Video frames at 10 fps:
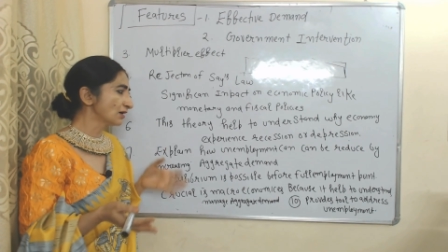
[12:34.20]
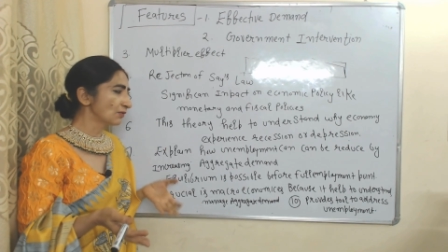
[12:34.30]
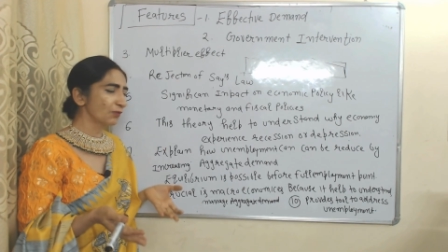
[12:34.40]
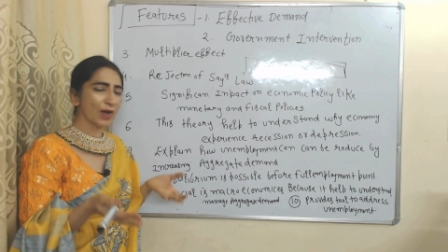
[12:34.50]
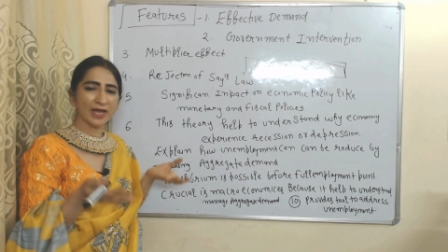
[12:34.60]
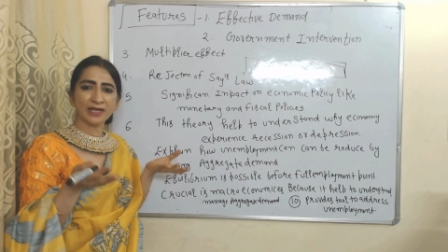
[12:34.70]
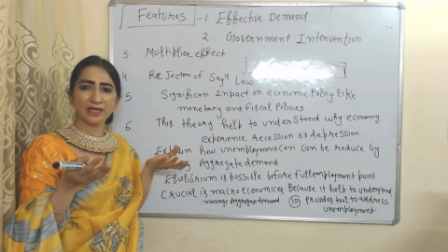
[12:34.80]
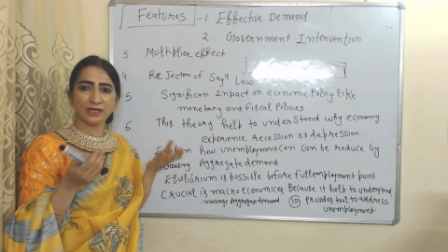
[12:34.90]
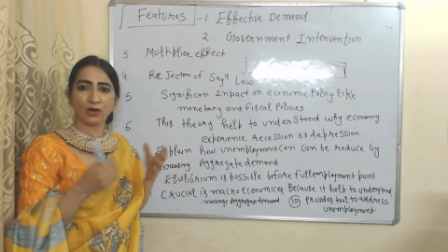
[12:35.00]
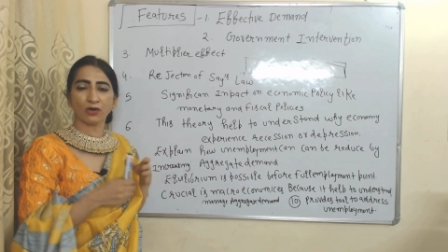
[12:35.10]

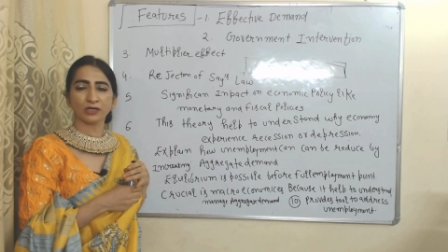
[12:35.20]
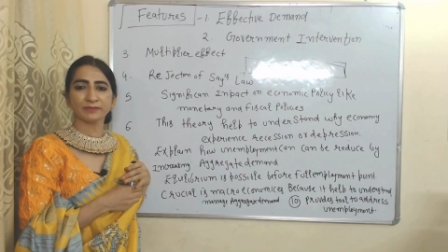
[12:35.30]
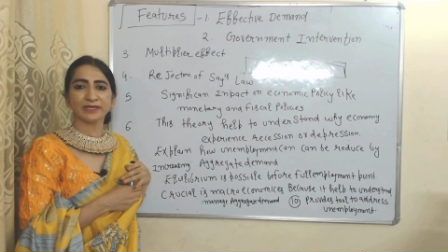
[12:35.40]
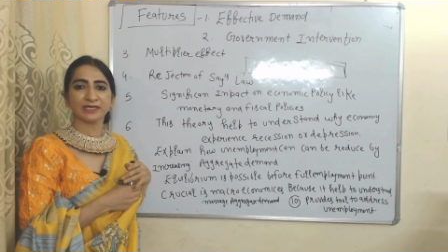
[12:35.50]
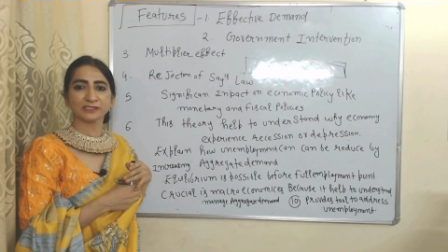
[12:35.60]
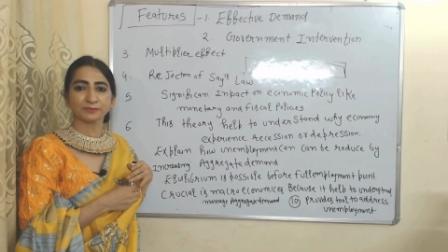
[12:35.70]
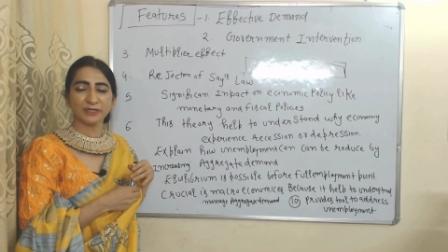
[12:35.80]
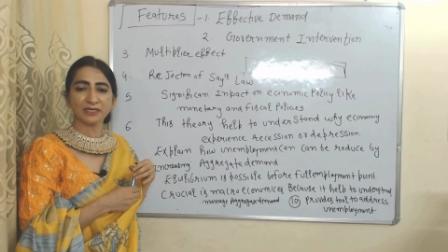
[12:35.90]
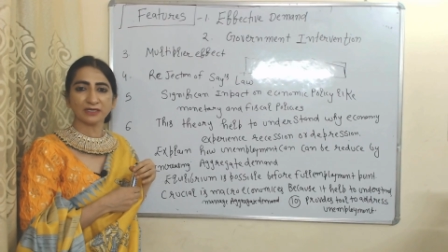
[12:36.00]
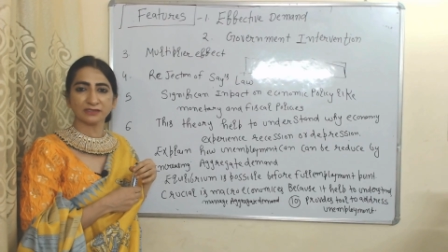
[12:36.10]
why economy
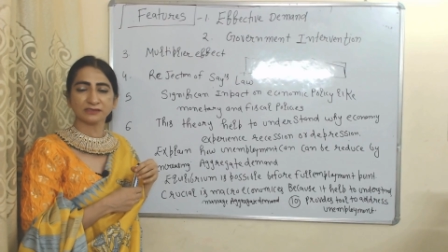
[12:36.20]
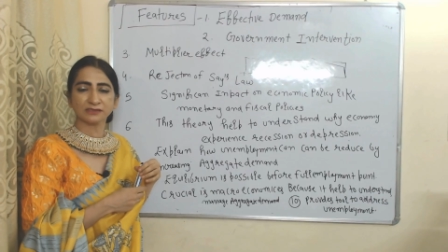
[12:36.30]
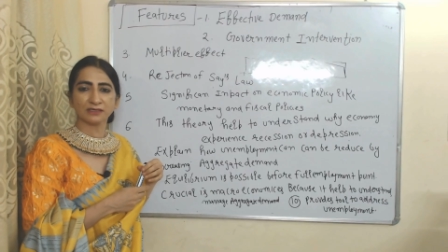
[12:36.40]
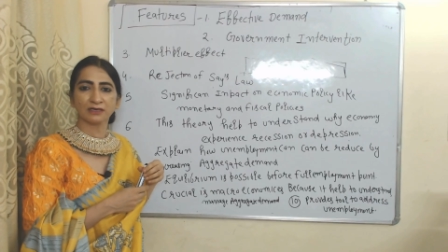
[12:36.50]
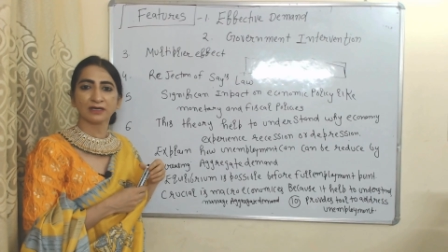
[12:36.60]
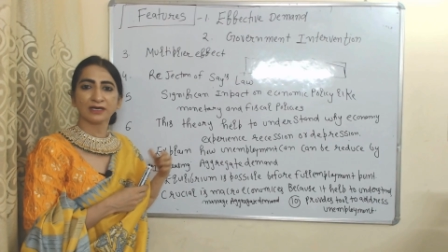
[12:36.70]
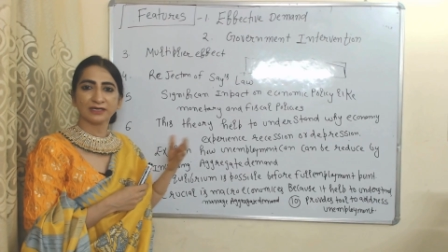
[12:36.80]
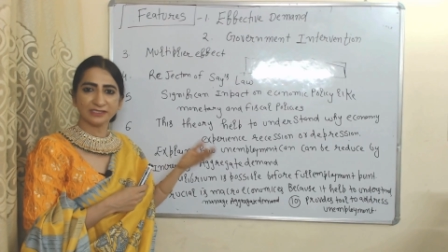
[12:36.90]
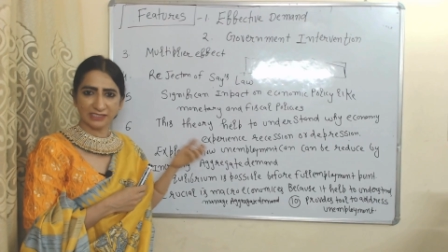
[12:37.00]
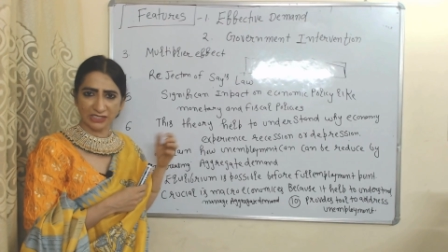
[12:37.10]
experiences
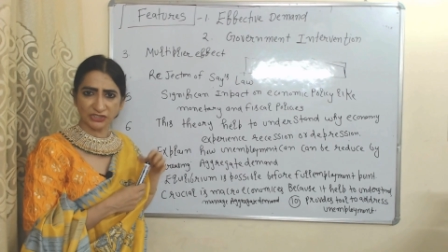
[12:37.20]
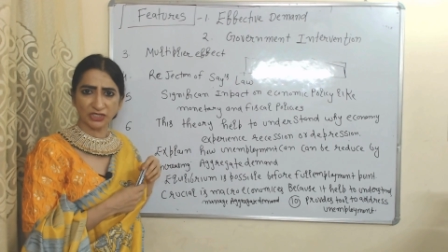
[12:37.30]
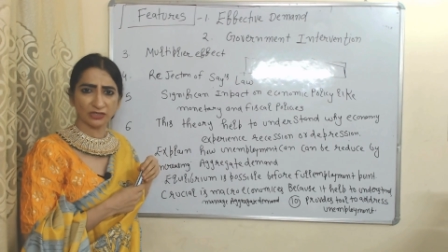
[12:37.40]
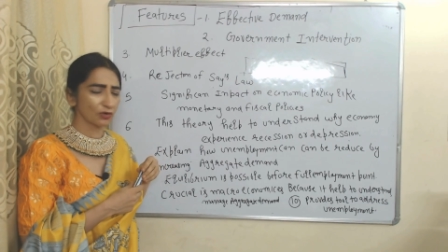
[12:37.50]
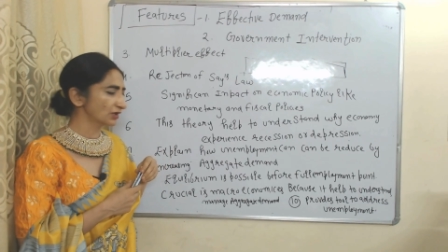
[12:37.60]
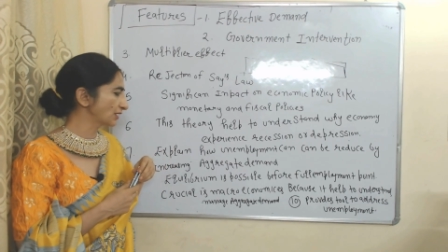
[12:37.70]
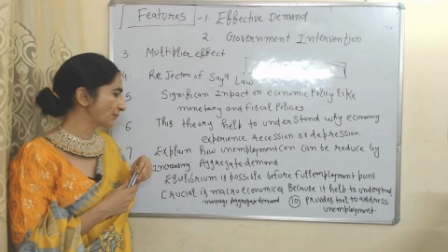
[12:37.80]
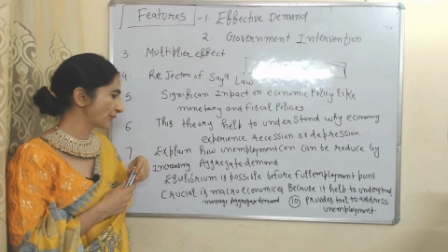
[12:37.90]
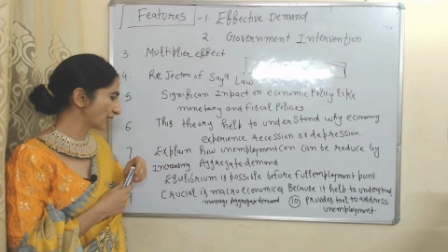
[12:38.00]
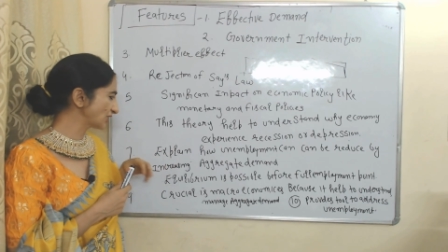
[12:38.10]
recession or
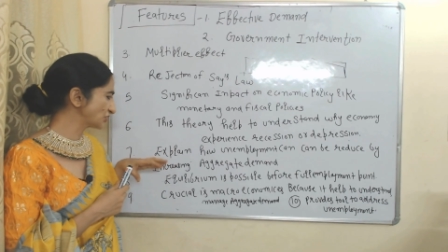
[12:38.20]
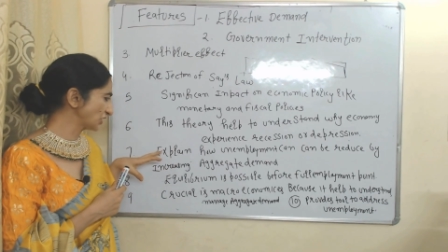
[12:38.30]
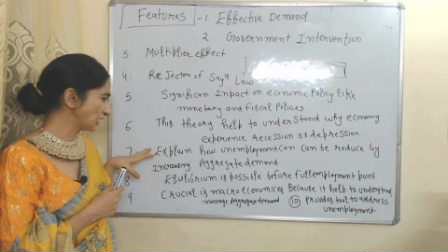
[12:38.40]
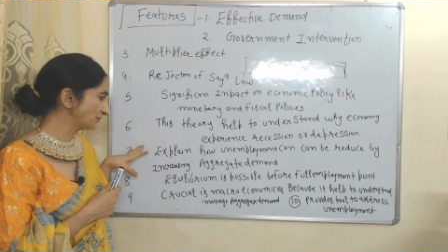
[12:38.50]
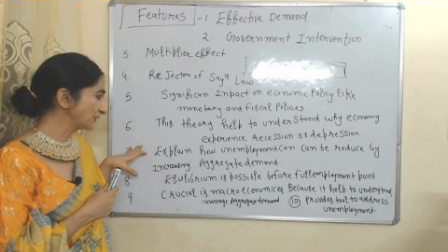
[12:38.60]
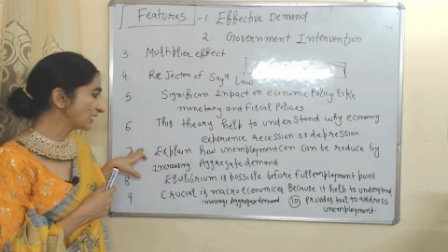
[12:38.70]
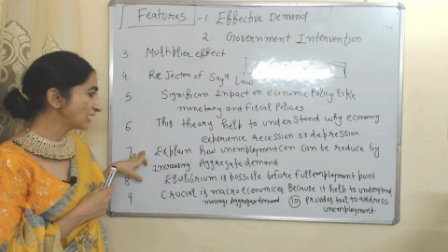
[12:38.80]
depression,